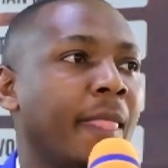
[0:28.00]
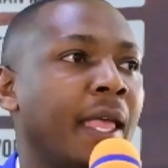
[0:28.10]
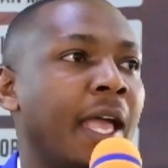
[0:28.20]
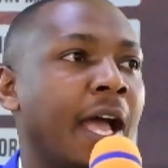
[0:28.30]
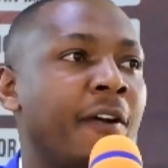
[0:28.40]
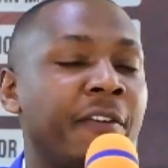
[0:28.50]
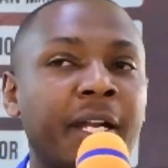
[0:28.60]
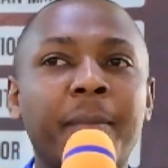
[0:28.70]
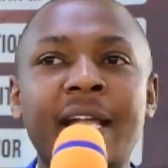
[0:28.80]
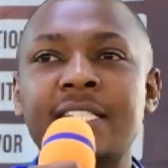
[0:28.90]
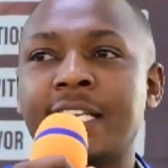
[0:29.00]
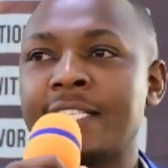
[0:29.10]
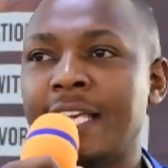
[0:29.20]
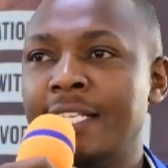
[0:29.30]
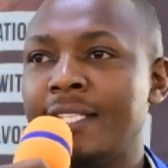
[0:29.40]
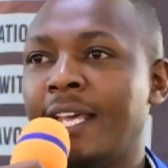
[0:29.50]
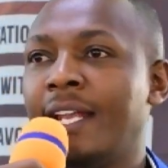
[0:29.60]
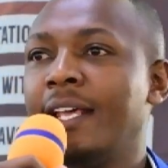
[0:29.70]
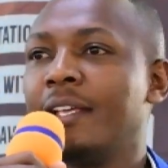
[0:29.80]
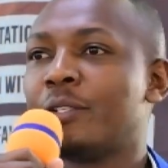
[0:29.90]
I'm very much
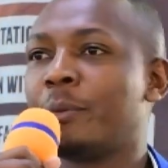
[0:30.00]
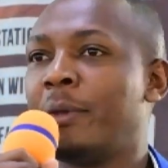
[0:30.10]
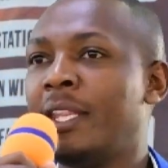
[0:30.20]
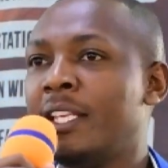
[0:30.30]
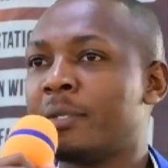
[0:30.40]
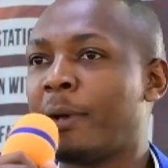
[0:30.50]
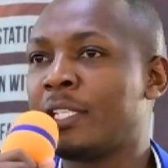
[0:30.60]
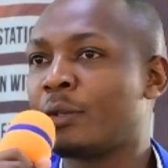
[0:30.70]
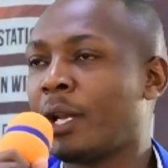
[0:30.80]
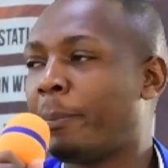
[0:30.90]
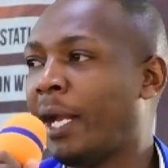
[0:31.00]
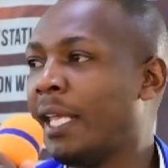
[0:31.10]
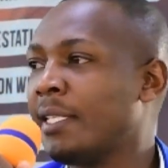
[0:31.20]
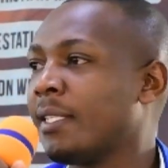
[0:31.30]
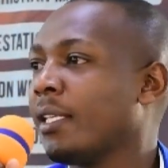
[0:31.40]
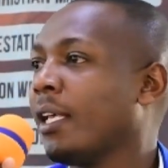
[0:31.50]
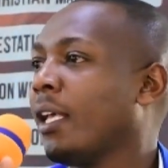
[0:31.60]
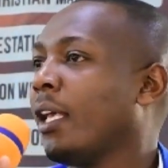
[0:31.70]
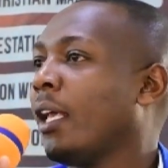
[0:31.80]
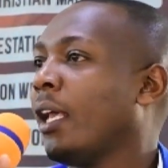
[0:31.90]
excited to be in this particular place,
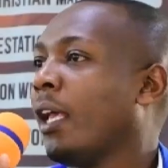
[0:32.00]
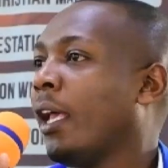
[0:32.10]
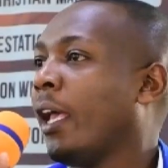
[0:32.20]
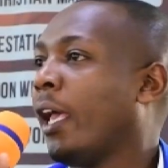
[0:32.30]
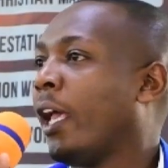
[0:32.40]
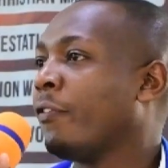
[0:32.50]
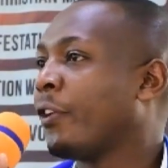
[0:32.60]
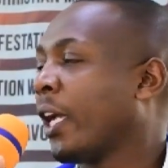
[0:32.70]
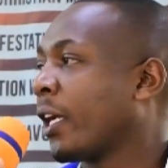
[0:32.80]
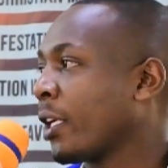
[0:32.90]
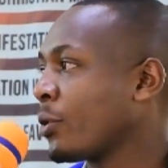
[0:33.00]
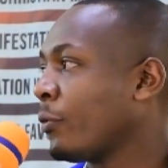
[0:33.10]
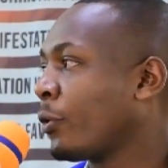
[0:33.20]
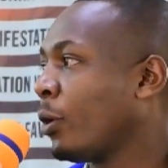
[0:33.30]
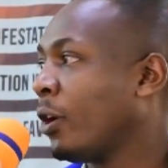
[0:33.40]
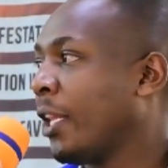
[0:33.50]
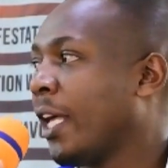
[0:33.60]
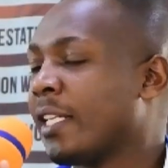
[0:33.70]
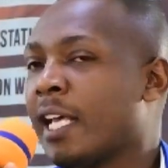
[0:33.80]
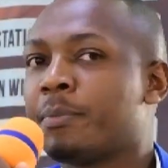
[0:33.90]
and for the grace of God that
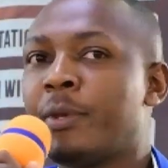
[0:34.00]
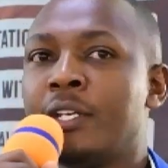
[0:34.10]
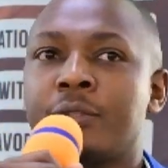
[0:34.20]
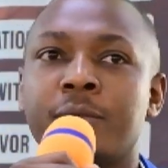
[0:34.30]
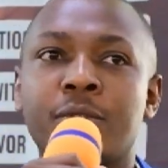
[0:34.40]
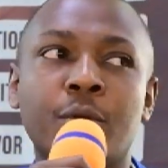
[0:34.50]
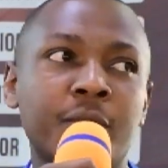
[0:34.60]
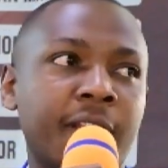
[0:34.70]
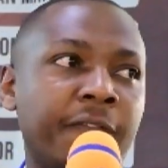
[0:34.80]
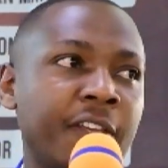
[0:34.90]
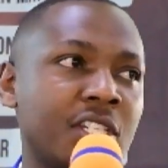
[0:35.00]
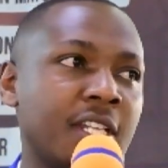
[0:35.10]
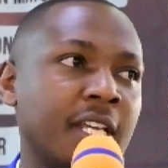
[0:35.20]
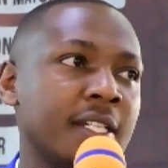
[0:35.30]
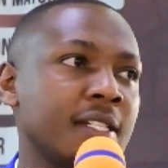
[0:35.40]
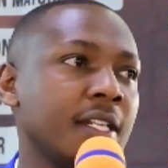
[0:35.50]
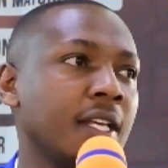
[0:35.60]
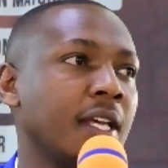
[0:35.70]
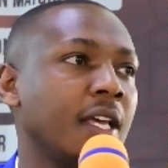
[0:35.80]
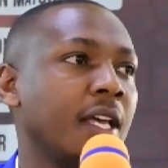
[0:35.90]
has been so sufficient
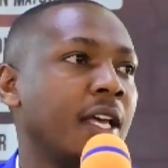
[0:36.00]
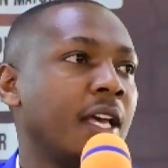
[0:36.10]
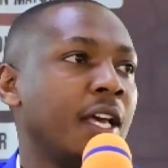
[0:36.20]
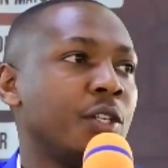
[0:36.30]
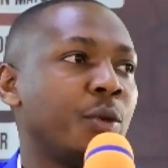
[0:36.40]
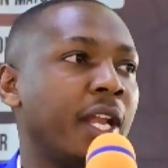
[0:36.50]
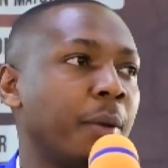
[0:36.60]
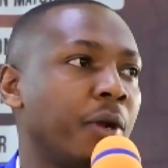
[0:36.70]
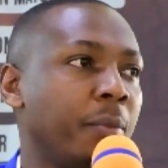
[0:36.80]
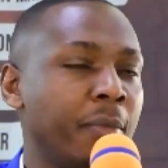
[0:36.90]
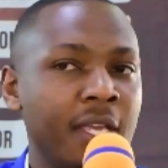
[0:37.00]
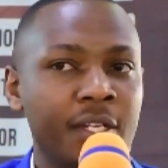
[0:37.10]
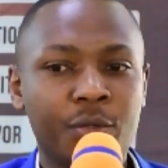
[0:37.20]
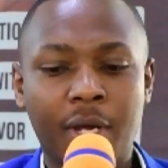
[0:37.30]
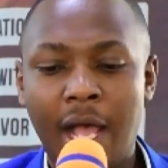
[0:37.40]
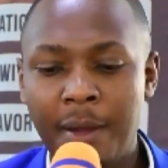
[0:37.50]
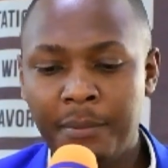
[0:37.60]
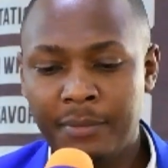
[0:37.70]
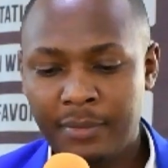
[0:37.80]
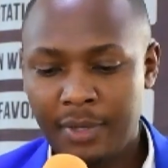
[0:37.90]
to enable me to
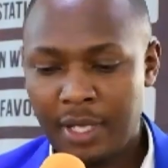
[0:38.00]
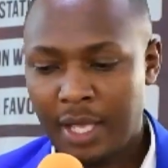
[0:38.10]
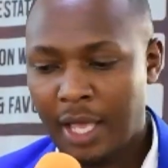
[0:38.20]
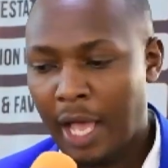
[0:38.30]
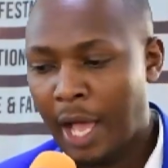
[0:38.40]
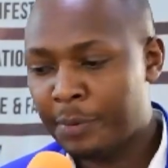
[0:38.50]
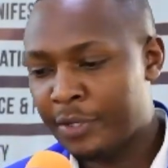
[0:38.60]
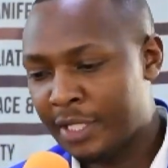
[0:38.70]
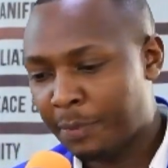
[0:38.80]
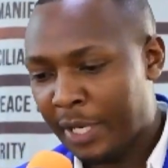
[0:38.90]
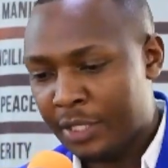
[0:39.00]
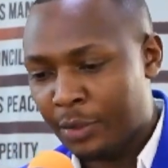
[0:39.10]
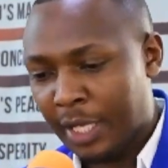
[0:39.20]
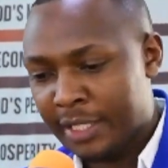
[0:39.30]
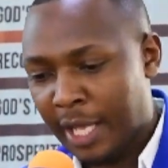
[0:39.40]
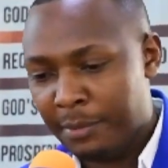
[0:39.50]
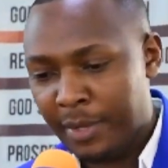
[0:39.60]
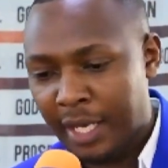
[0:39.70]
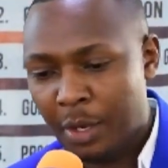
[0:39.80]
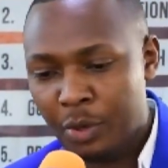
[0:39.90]
come up to this particular time.
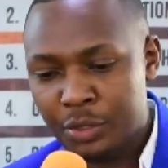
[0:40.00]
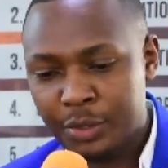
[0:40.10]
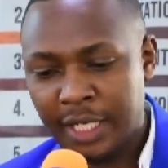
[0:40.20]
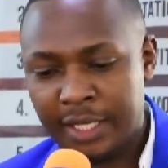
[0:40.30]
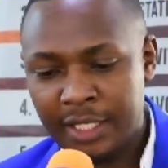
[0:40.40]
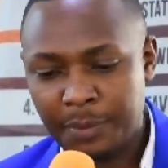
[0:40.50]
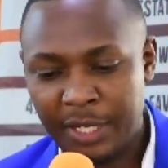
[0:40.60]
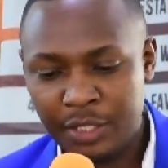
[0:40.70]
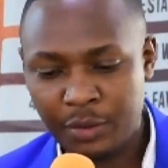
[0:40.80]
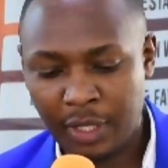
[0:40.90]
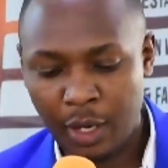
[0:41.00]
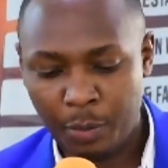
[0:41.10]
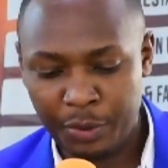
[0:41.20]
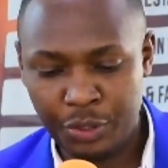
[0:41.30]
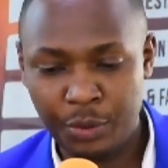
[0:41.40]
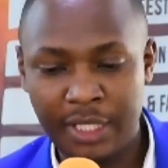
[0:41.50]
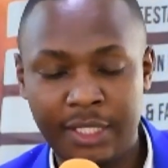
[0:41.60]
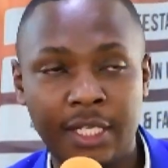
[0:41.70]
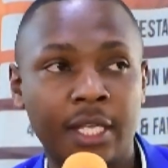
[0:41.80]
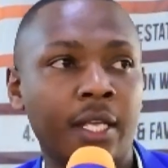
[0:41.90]
And I want to take this particular opportunity